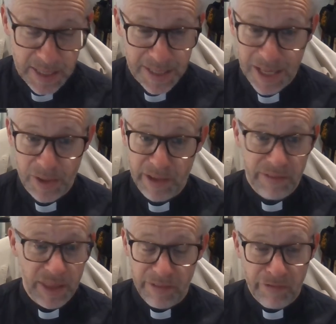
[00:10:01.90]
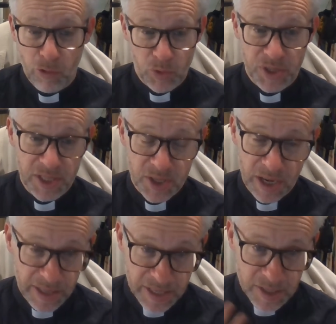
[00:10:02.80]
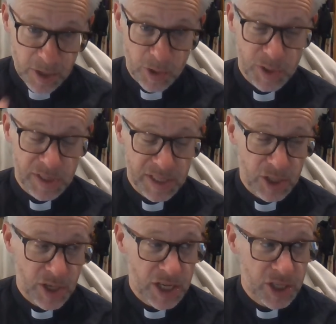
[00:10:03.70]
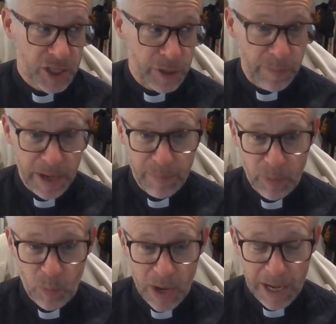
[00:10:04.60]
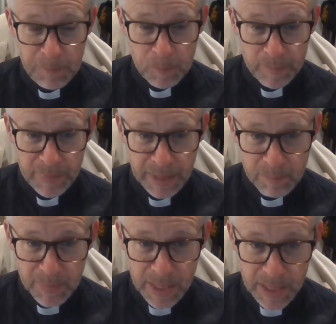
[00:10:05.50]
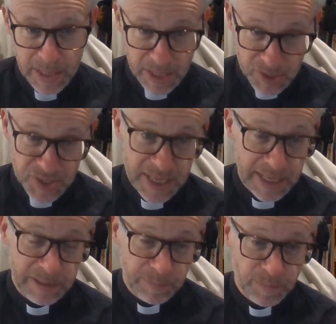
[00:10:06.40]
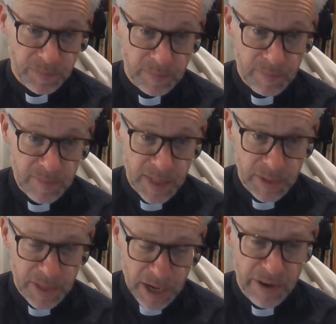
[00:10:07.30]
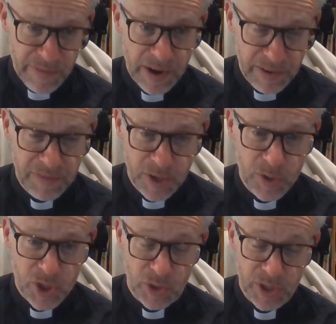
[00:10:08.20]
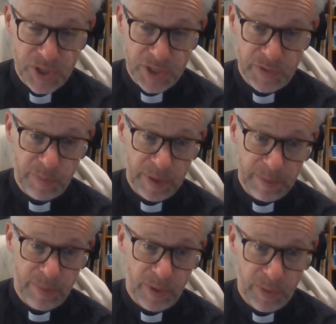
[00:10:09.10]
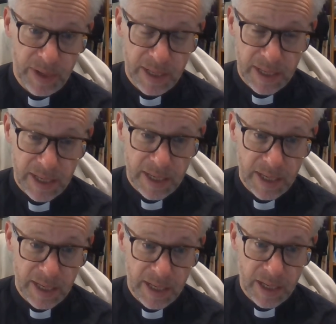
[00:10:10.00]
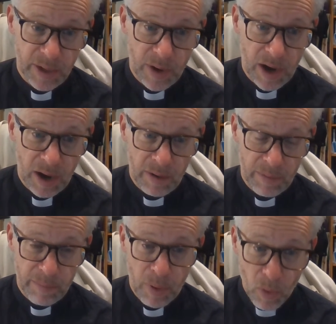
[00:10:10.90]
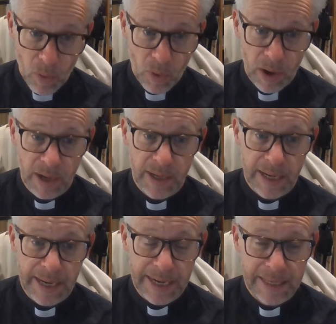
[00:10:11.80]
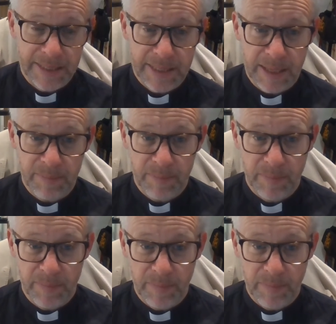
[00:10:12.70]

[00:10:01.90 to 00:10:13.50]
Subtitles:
You know, they're forced into it, and there's lots of situations at the moment where you can see there are very few choices for people who are poor, and